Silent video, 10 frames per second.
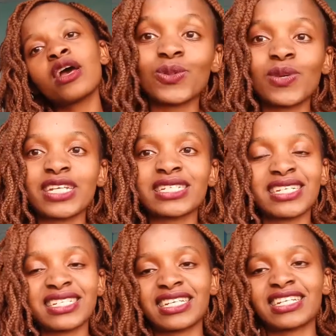Do it
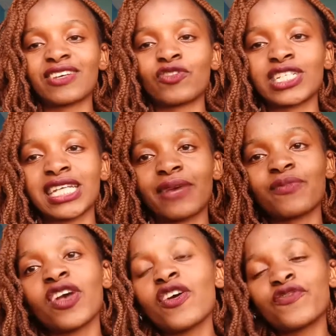each and every time.
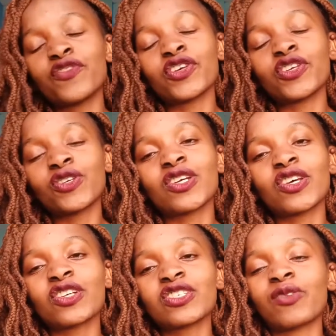For you
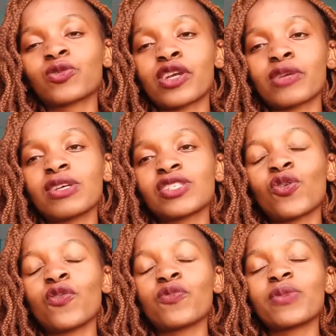loyal subscribers
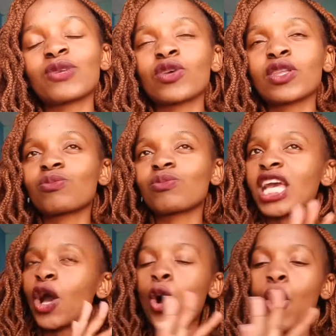who have been with
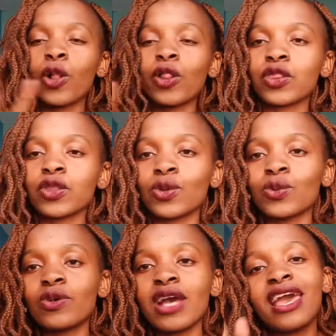me all
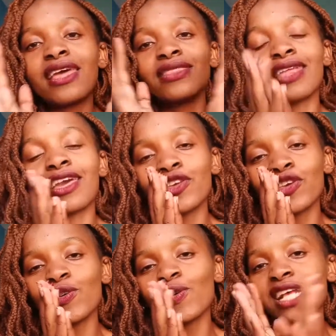through,
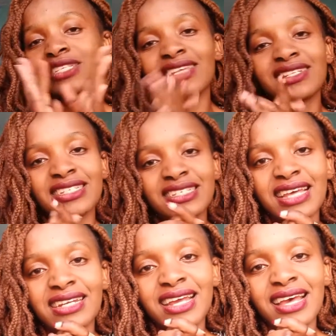thank you, Asante
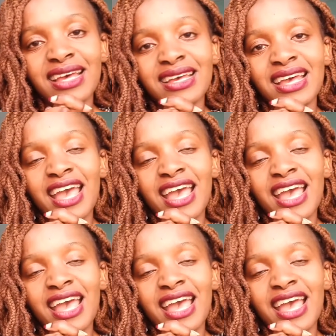Sana.